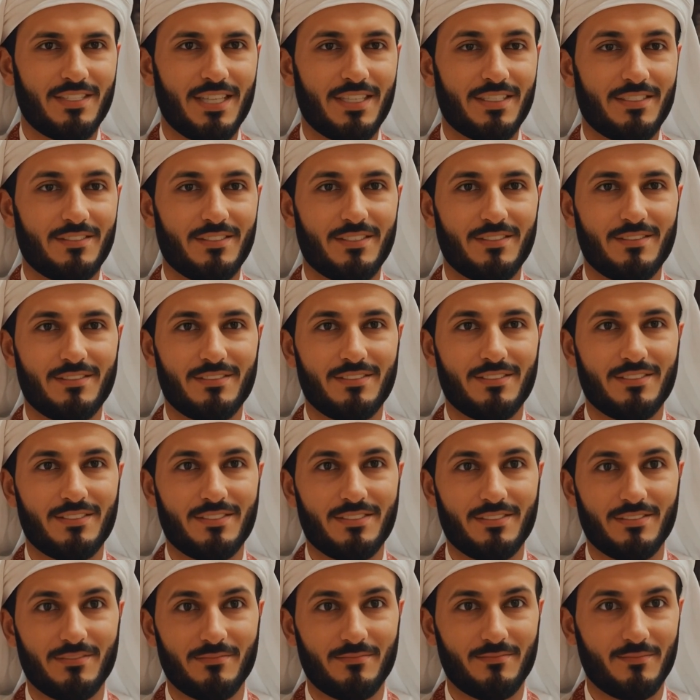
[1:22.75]
And look, this
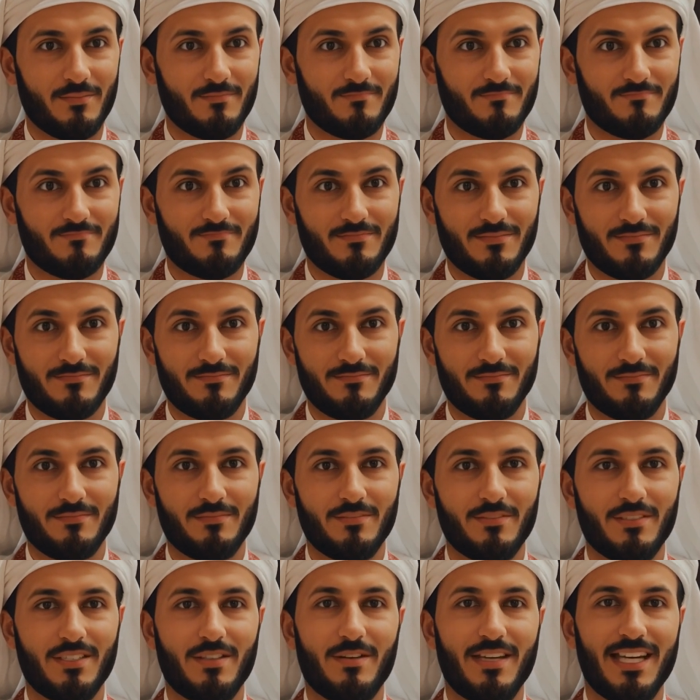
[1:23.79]
isn't just some,
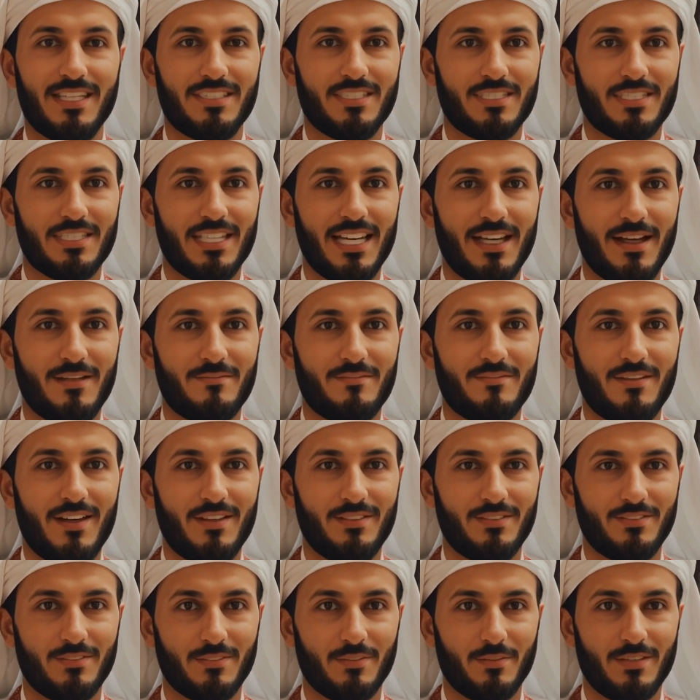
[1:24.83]
ancient
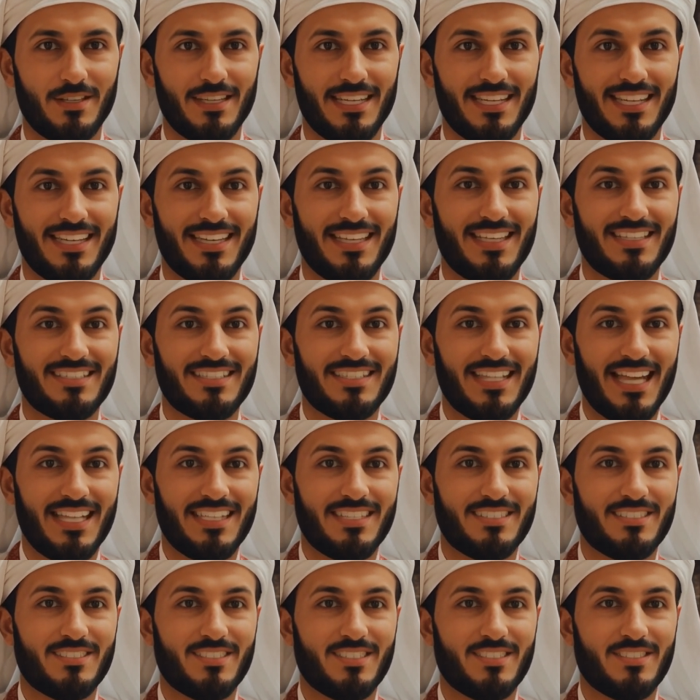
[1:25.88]
campfire story. It
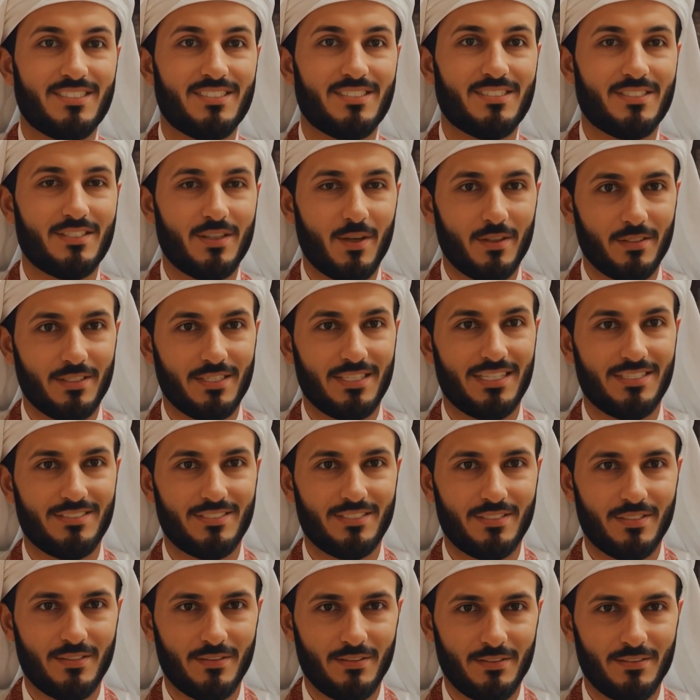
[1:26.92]
takes this startling
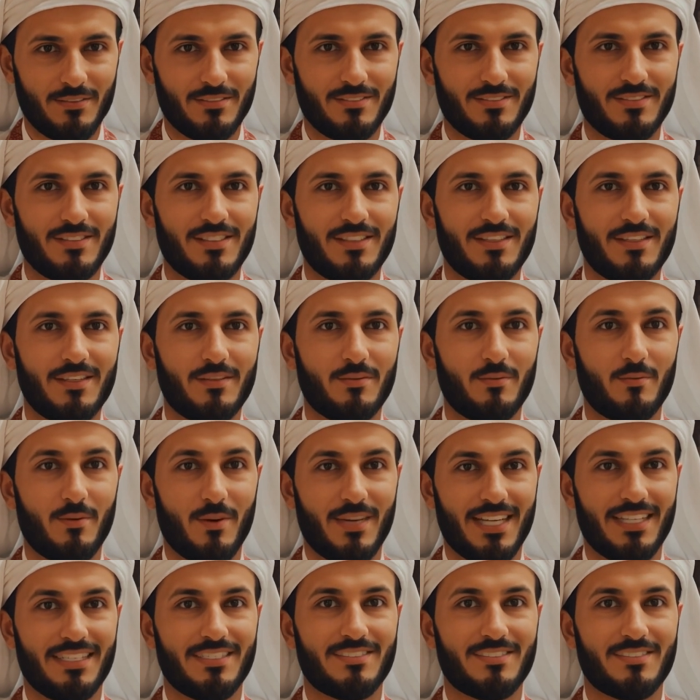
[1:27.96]
turn
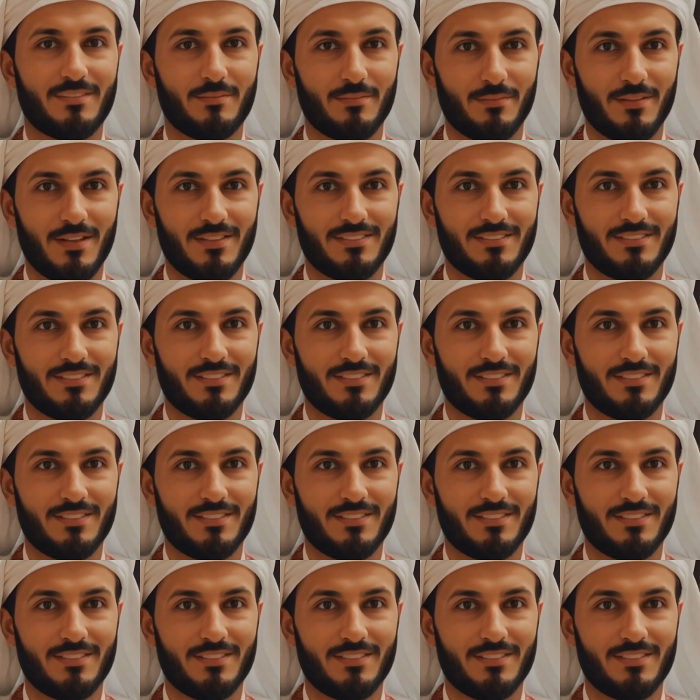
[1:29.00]
right into the present